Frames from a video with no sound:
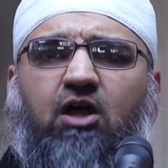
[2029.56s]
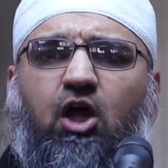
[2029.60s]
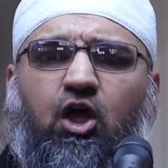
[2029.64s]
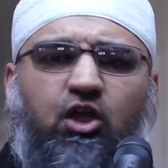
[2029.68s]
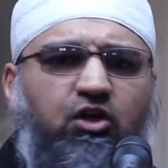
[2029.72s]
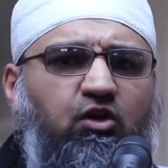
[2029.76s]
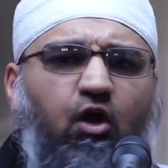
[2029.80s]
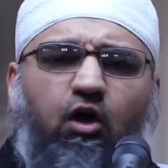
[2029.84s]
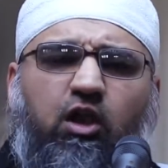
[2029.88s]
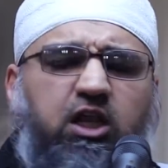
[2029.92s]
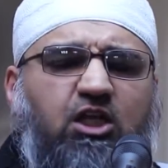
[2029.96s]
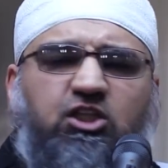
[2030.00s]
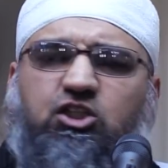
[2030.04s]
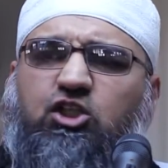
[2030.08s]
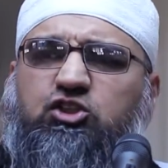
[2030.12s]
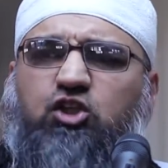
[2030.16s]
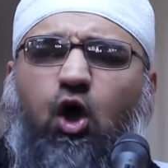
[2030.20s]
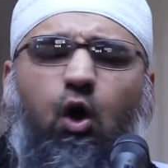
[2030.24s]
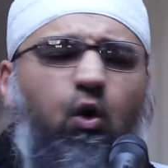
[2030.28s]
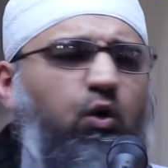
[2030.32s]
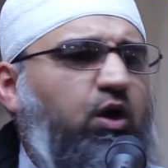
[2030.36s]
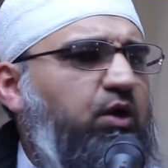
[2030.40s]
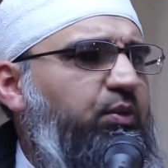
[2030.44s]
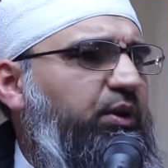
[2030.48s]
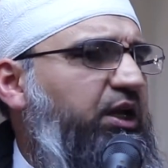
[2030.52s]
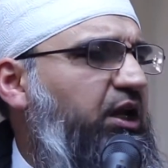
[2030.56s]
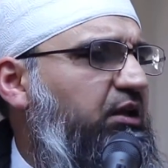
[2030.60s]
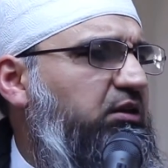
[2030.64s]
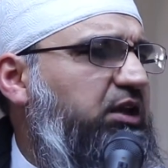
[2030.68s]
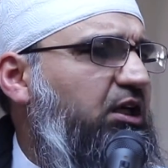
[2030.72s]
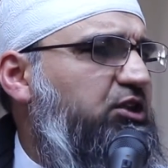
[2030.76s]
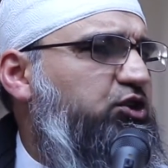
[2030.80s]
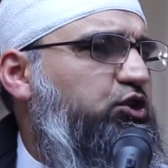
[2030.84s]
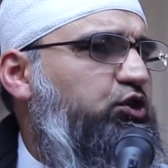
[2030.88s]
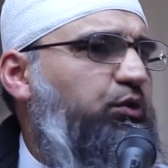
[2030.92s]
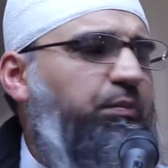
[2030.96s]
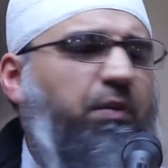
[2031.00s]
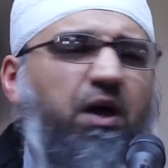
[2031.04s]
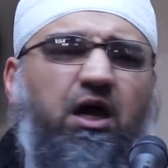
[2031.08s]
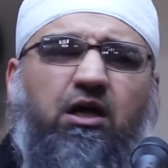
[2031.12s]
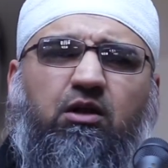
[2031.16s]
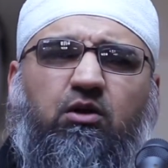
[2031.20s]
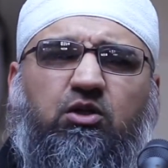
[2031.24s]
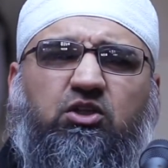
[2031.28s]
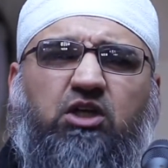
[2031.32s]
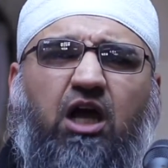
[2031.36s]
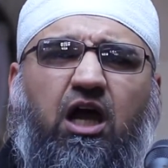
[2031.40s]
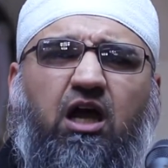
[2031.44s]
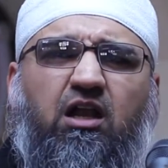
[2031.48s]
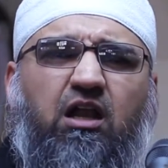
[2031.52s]
Knowledge is only with Allah subhanahu wa
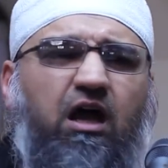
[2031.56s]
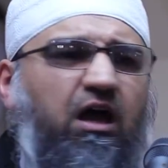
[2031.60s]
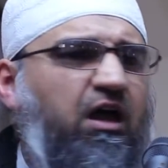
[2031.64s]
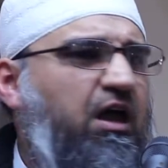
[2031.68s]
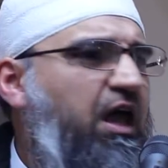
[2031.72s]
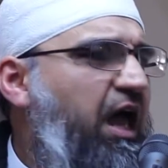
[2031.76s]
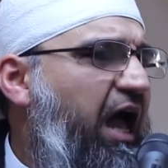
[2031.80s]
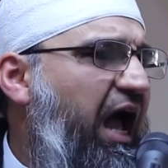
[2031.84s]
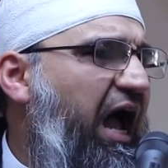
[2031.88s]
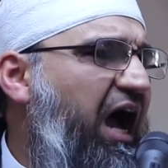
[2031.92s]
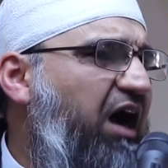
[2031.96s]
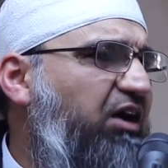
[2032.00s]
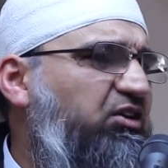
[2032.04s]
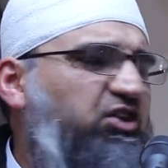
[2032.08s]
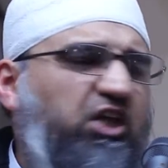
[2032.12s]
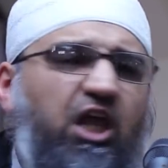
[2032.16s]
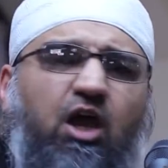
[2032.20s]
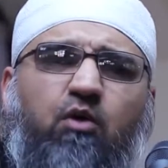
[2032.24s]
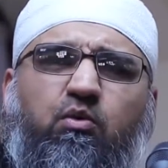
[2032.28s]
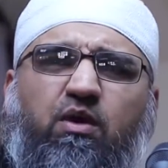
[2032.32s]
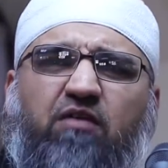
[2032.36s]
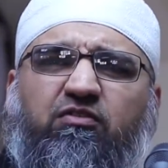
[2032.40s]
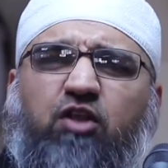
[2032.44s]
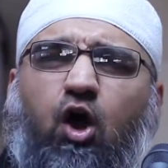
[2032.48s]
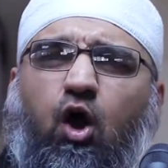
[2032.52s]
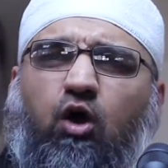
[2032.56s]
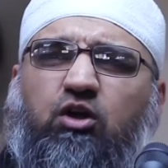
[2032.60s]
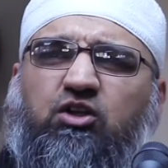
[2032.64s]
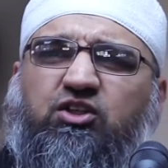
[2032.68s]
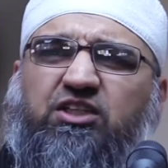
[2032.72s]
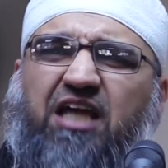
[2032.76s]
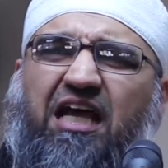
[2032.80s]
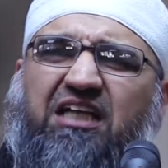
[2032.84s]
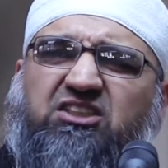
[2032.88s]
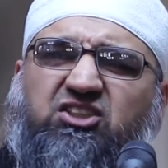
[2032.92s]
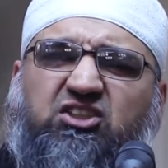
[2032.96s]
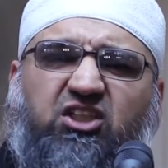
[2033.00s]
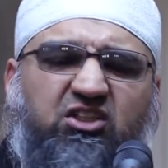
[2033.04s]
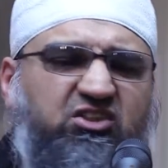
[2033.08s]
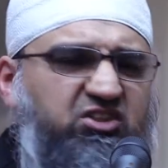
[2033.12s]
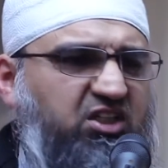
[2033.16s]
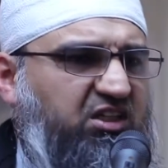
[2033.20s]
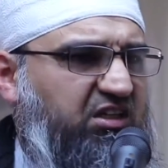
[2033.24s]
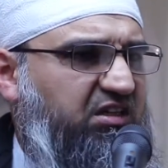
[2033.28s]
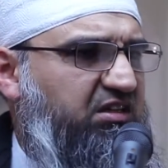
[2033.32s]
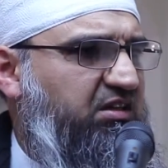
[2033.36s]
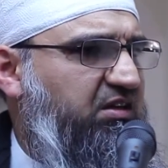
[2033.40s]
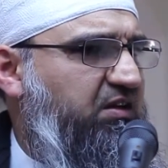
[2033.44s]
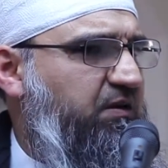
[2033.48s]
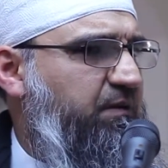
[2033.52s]
ta'ala. How dare we have the
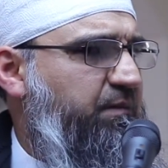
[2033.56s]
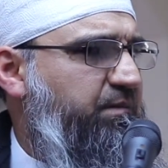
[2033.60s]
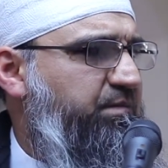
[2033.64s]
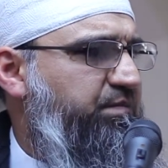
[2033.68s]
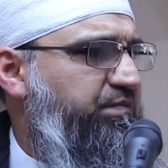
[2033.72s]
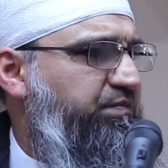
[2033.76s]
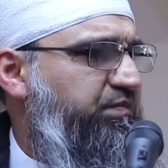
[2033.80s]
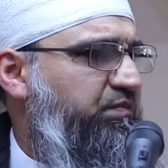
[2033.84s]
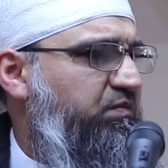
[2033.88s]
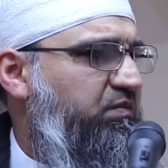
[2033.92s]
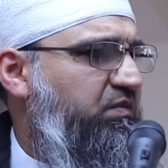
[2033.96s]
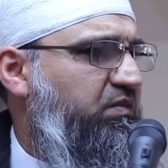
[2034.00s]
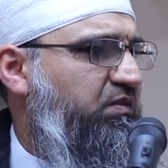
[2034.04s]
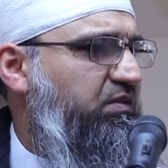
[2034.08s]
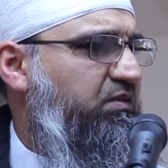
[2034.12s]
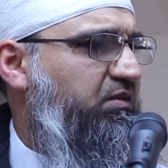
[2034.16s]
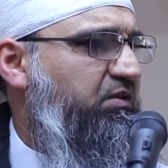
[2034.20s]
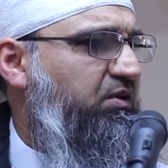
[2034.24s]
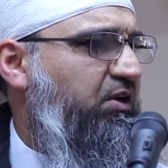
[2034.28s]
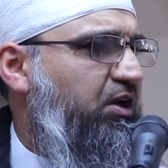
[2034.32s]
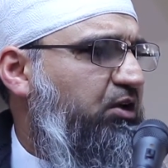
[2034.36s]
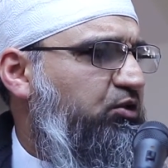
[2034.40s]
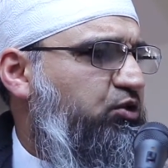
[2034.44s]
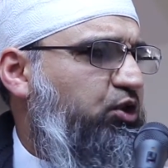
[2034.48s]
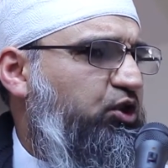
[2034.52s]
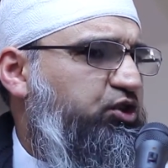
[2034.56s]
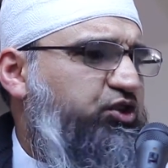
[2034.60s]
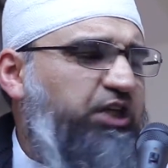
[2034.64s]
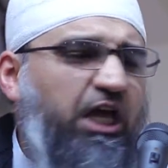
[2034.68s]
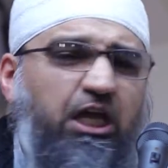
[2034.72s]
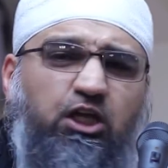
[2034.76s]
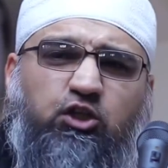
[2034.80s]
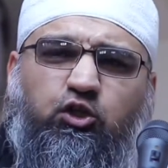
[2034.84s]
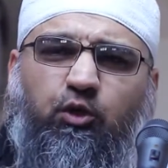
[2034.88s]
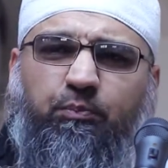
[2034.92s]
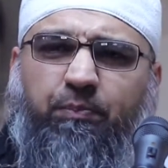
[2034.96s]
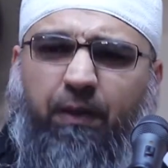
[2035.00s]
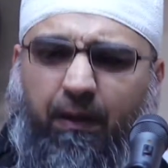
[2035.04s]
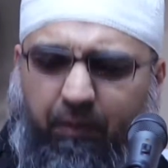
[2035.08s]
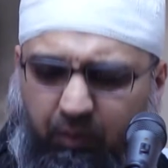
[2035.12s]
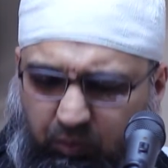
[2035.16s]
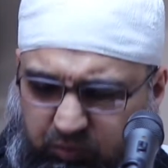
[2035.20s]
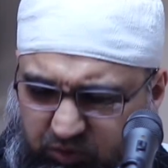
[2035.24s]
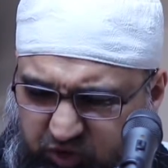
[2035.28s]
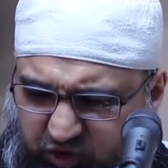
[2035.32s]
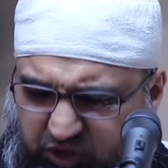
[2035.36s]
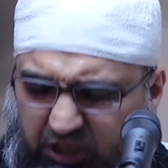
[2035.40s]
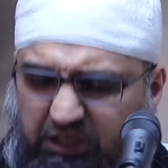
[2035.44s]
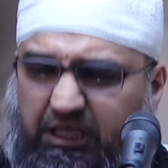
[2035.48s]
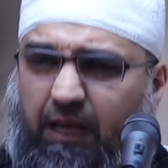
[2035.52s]
audacity to say to people, when
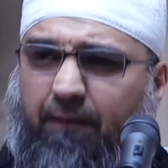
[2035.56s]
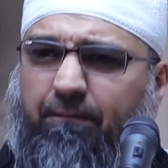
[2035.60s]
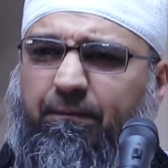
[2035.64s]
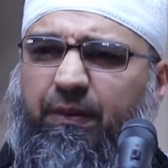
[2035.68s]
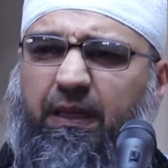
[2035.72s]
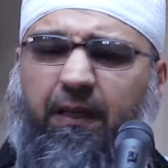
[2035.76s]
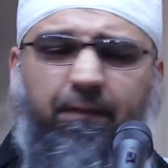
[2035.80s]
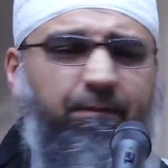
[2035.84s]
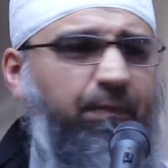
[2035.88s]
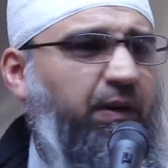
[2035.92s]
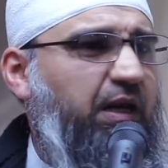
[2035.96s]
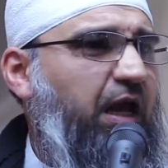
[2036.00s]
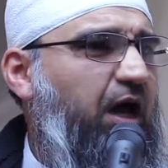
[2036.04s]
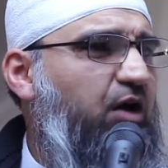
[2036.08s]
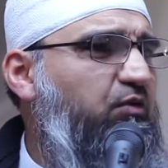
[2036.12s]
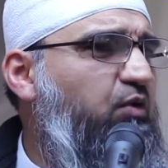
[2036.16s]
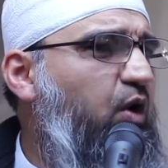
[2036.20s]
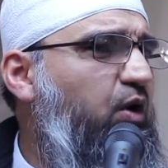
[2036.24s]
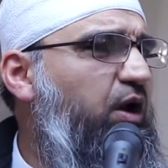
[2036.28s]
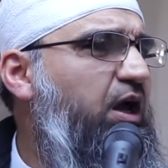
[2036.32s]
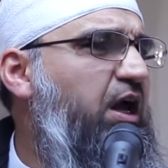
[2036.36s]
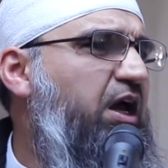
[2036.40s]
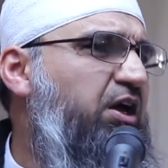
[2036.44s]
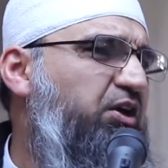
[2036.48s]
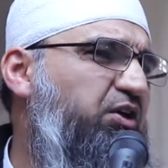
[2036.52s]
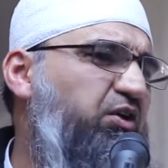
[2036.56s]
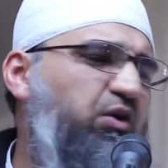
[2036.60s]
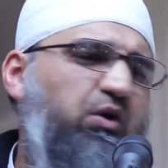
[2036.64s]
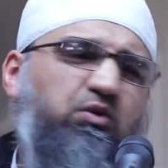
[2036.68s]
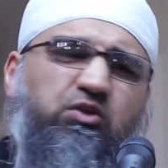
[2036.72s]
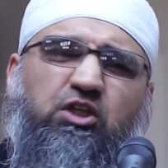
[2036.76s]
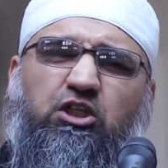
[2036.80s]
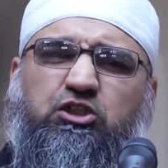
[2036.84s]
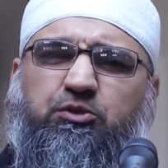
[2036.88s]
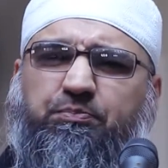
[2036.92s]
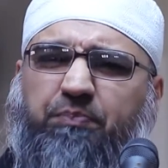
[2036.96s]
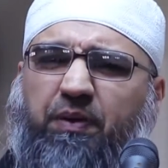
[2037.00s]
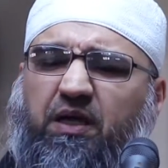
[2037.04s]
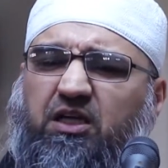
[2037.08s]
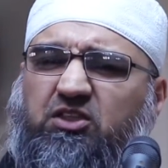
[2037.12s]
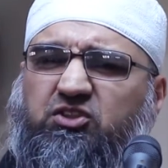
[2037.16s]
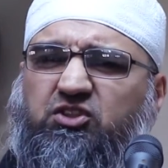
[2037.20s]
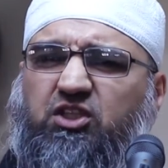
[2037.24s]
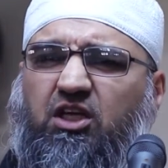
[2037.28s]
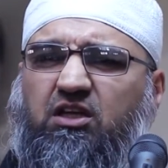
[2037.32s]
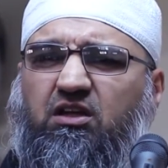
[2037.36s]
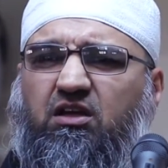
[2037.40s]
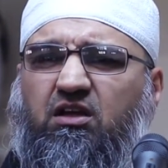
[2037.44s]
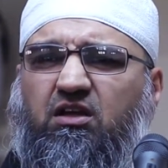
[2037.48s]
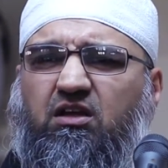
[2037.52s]
we see that people are wrong, you know, this
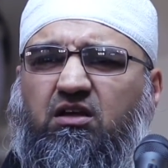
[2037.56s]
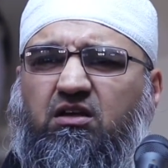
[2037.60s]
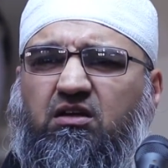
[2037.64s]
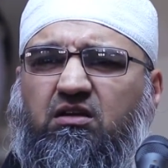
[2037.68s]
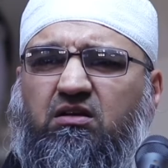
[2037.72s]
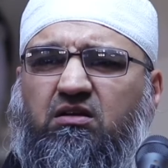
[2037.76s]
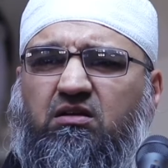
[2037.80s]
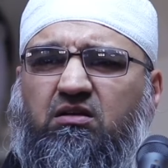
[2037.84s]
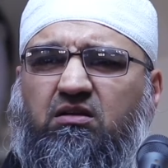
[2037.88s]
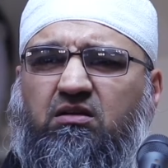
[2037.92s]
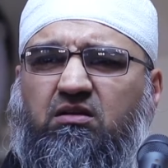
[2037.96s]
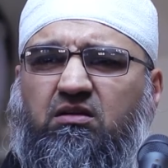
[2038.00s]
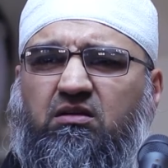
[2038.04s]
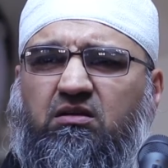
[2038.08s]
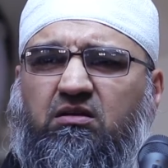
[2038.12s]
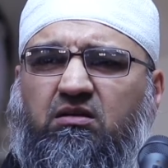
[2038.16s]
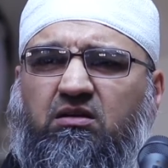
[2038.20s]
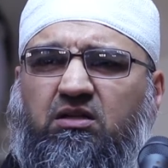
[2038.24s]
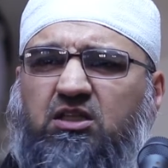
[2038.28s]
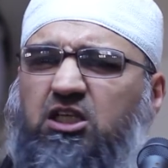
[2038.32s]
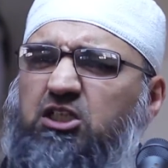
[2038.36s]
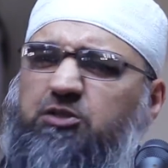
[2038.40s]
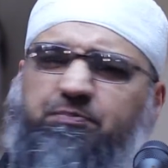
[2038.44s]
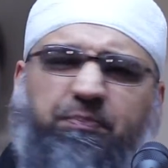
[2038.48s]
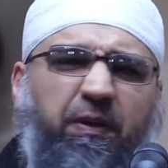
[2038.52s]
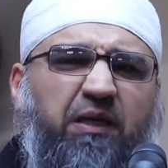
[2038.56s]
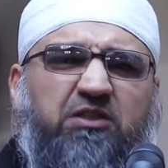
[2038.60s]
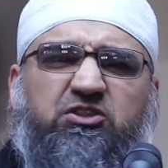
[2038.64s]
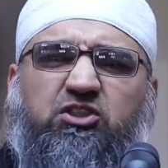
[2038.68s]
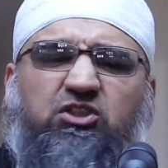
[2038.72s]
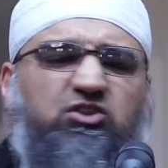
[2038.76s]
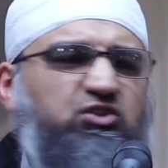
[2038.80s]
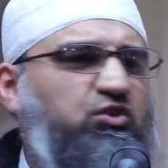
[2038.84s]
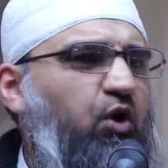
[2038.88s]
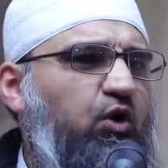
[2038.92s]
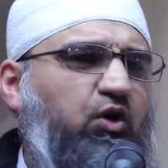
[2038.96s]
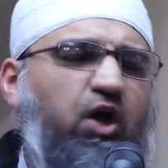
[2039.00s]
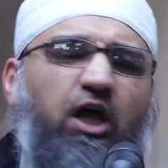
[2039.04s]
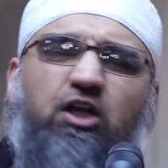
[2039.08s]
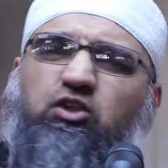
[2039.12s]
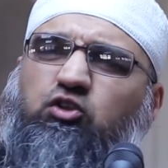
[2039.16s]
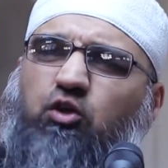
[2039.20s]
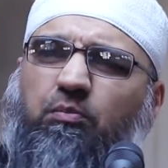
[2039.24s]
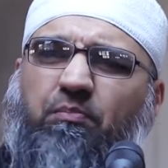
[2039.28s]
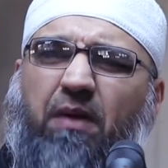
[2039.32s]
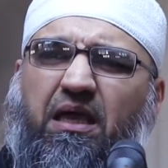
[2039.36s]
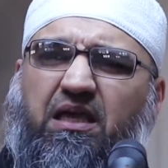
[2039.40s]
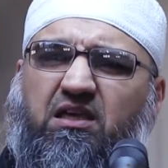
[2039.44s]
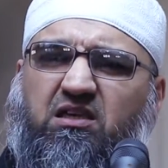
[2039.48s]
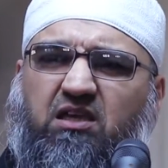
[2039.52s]
person's not going to
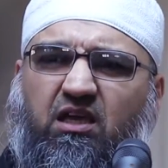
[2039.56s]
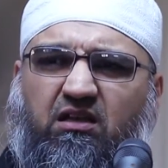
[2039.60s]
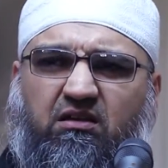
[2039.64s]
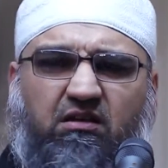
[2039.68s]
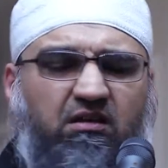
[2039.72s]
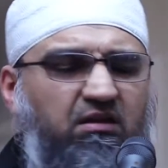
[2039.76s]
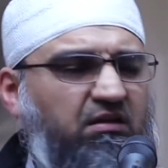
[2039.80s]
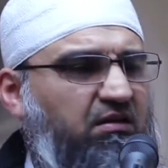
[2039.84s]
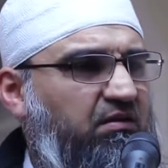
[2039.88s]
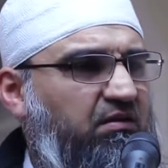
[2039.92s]
make it.